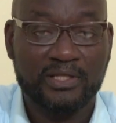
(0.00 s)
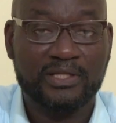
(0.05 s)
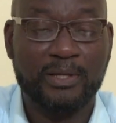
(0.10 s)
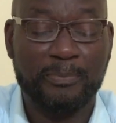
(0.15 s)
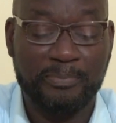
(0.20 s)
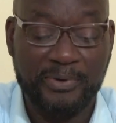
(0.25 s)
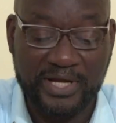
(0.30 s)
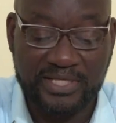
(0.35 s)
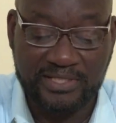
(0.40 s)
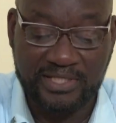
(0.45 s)
The
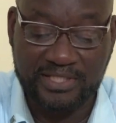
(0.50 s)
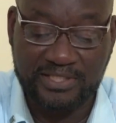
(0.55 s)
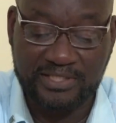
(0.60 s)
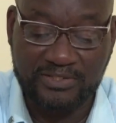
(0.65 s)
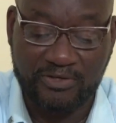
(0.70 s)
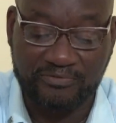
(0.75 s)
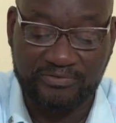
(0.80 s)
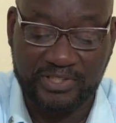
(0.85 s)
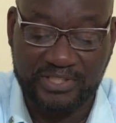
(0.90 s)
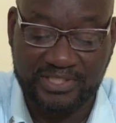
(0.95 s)

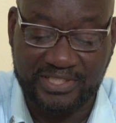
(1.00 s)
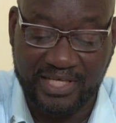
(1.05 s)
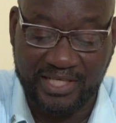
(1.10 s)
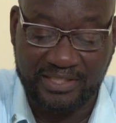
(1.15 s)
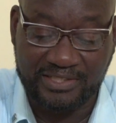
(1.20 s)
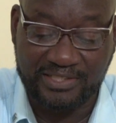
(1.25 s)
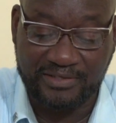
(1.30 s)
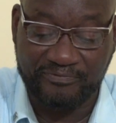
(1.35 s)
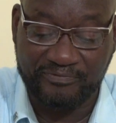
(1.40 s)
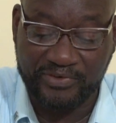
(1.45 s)
presence of the
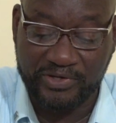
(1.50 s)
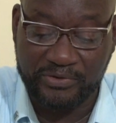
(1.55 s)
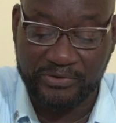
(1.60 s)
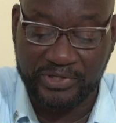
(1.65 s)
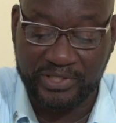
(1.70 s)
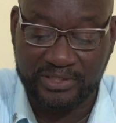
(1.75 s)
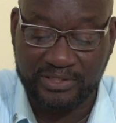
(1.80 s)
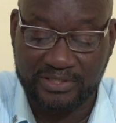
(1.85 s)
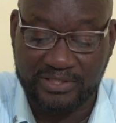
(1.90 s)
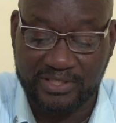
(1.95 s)
Delta
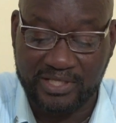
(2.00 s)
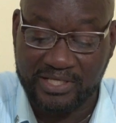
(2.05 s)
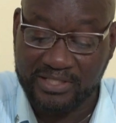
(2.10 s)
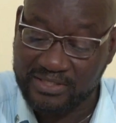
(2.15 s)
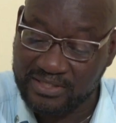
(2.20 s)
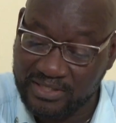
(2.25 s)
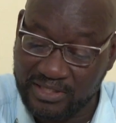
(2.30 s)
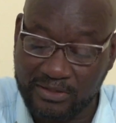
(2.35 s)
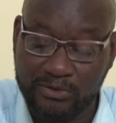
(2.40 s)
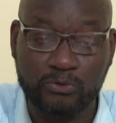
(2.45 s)
variant in
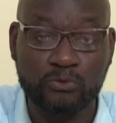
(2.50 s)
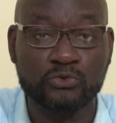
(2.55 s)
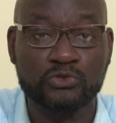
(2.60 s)
St.